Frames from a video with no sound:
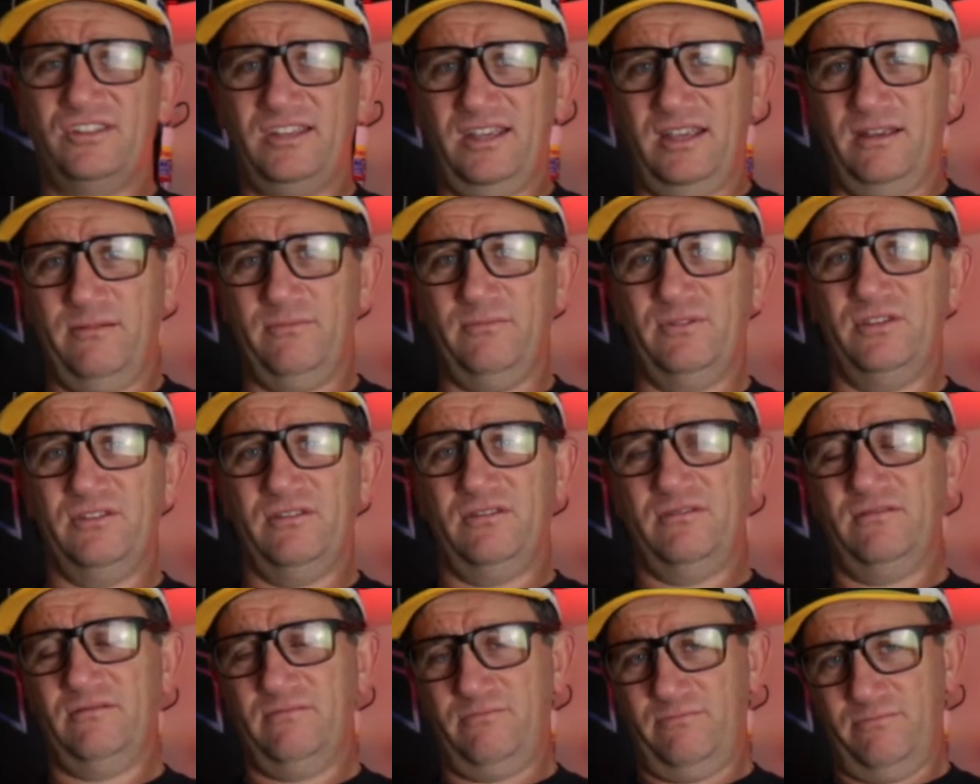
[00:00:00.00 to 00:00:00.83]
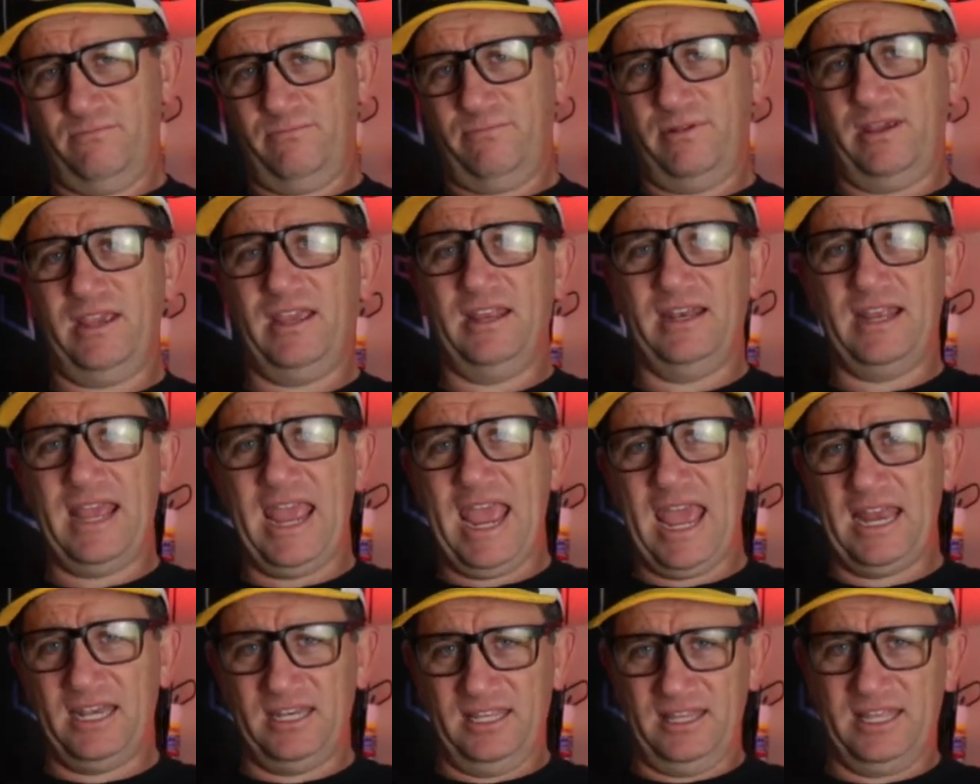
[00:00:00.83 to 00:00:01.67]
see him being
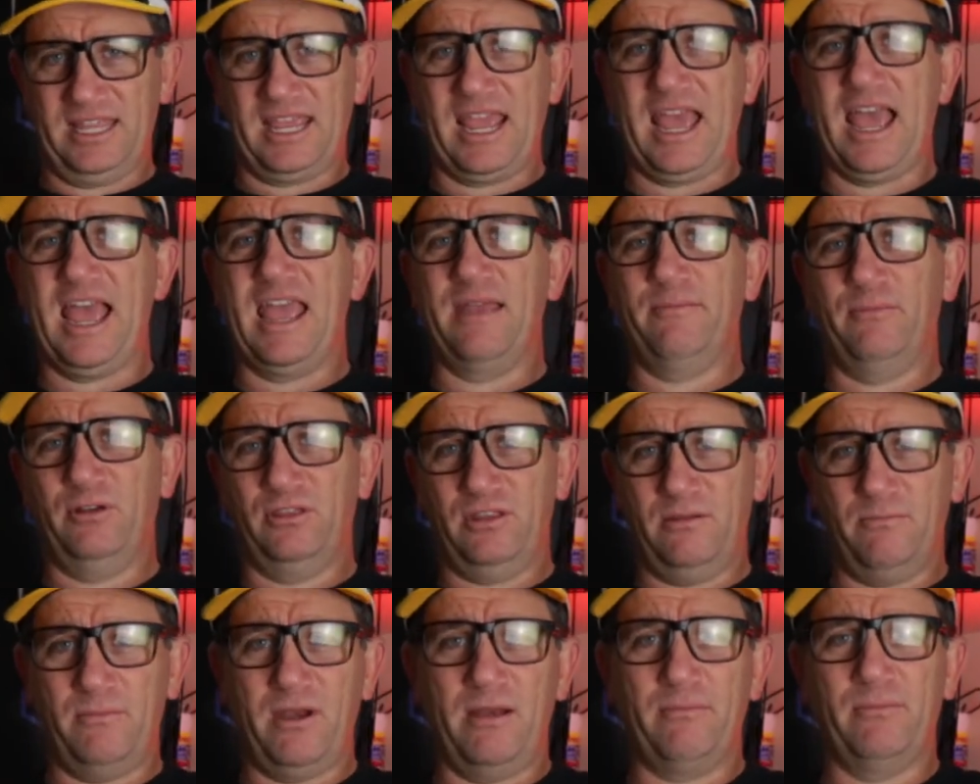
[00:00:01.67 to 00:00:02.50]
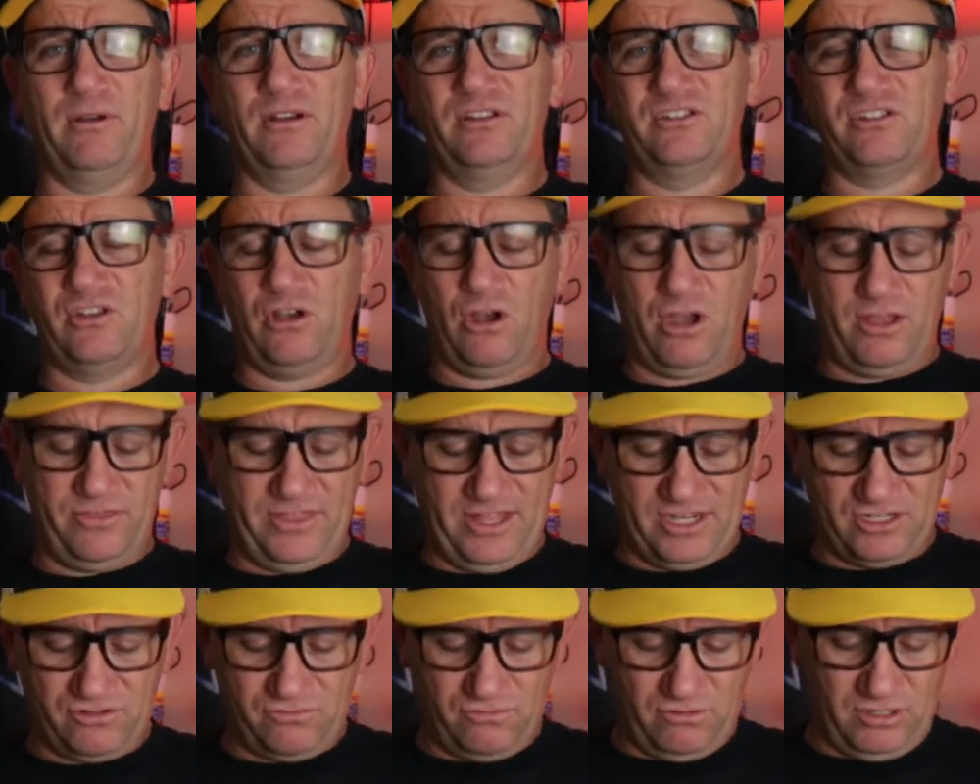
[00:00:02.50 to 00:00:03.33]
ahead of the game on the memory side.
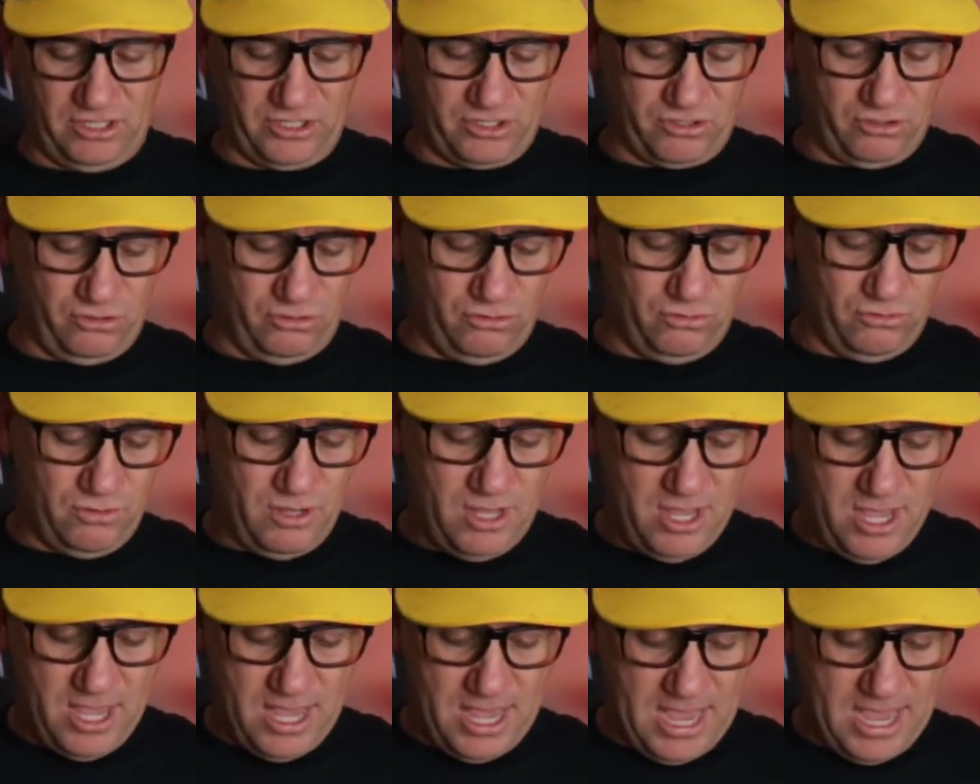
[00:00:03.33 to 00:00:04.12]
That's really cool.